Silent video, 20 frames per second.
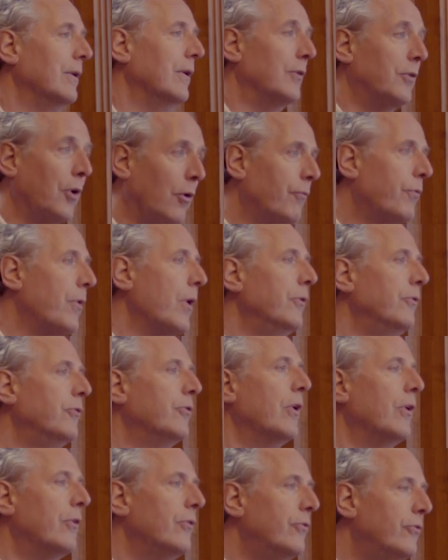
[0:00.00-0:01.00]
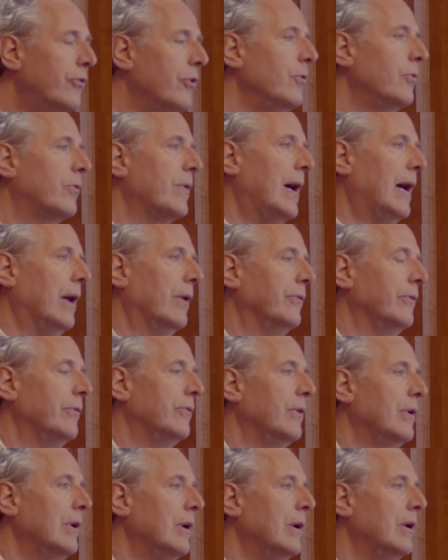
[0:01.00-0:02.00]
And of those
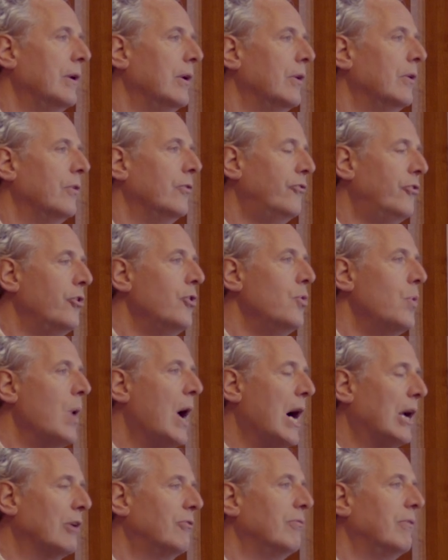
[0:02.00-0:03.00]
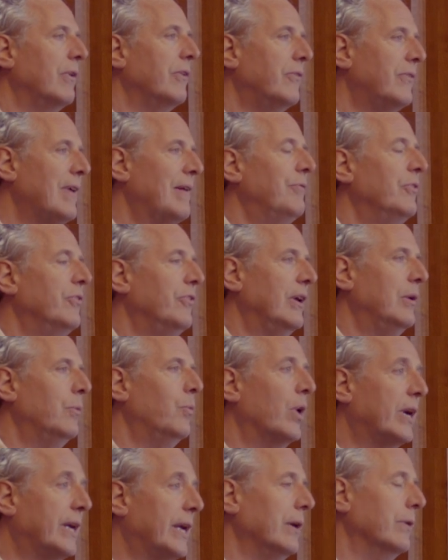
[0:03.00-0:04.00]
2,000, 270
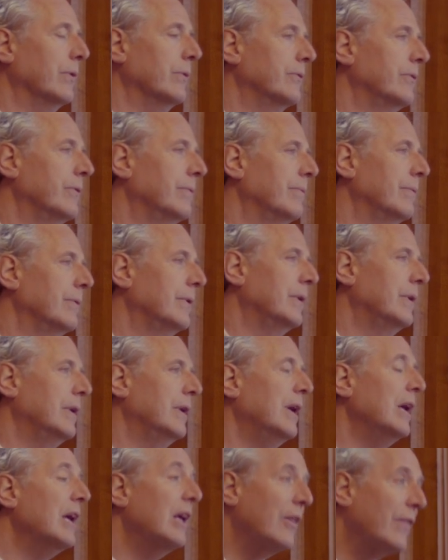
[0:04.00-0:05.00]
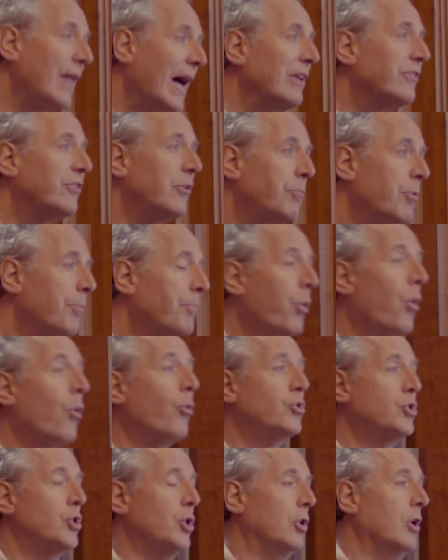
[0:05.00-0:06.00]
were killed. That's a
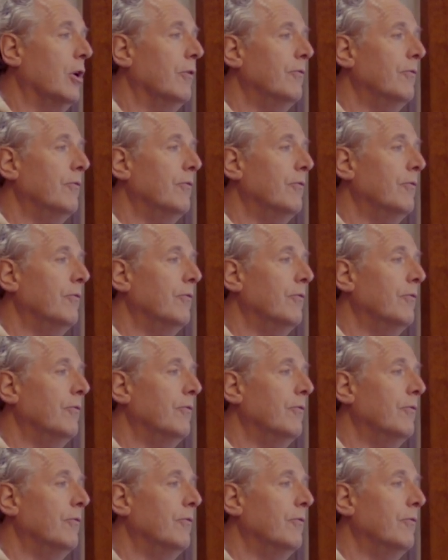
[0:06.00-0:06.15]
proportion